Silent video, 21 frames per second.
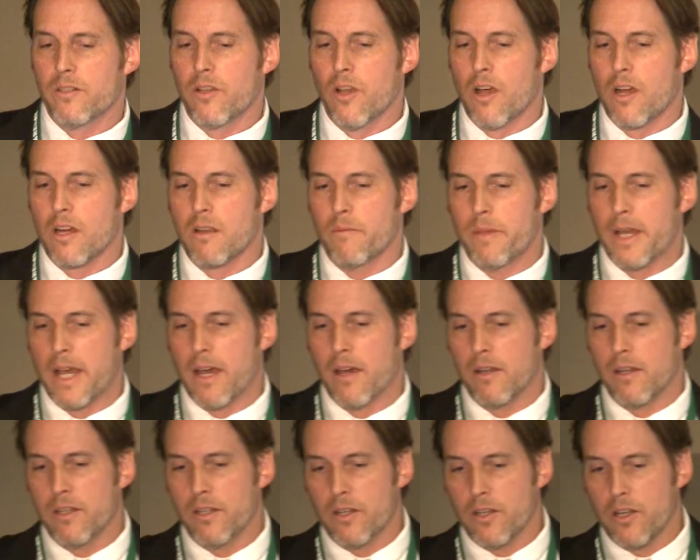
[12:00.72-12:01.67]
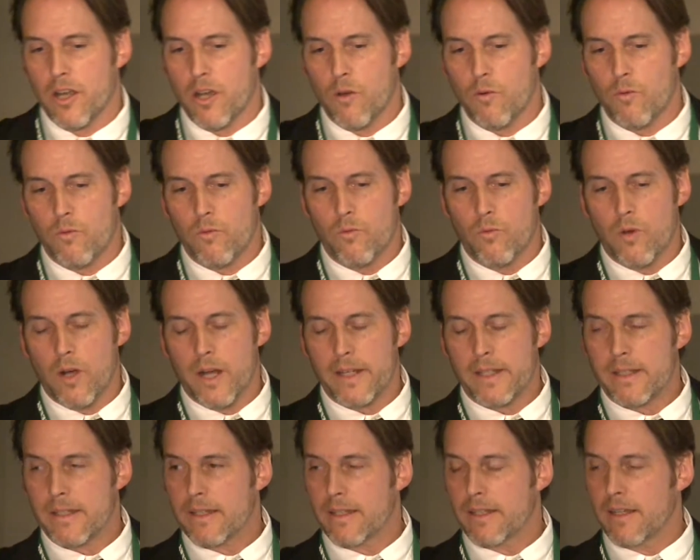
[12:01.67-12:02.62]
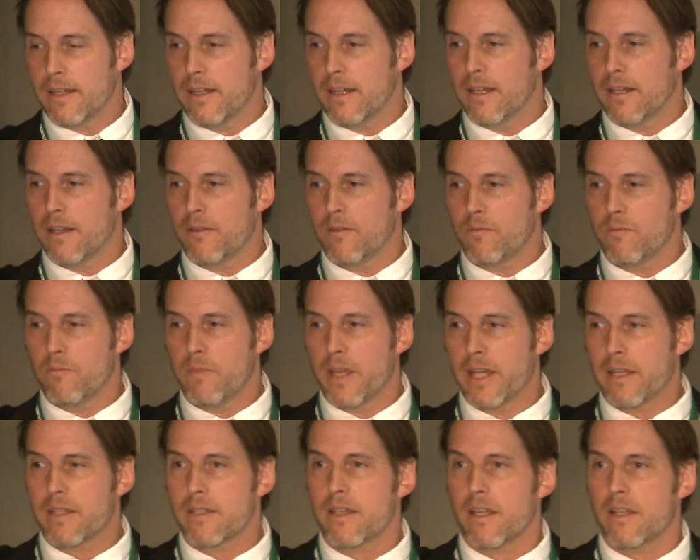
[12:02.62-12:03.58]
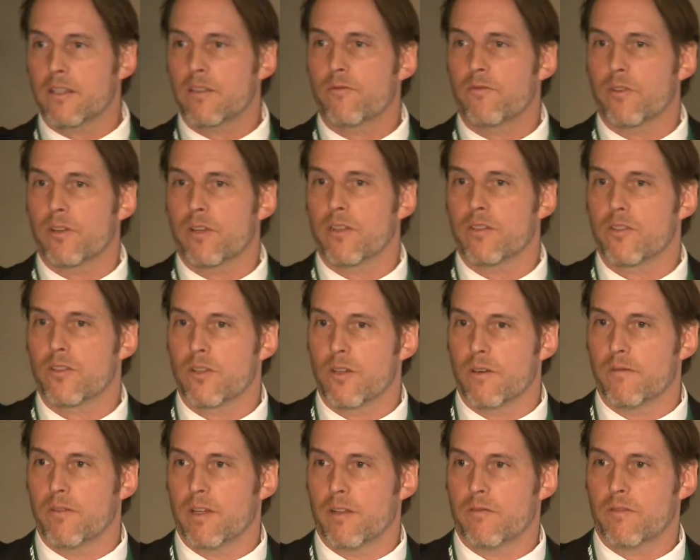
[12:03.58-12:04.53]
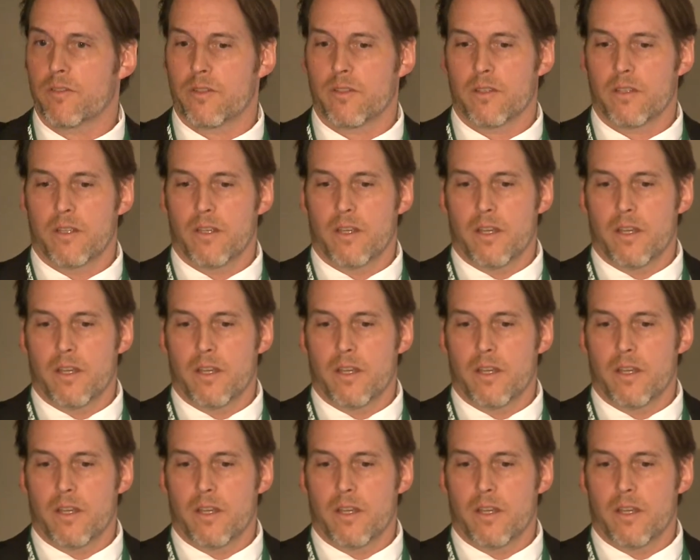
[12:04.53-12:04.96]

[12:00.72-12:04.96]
to talk about, you know, what makes sense for conservatives.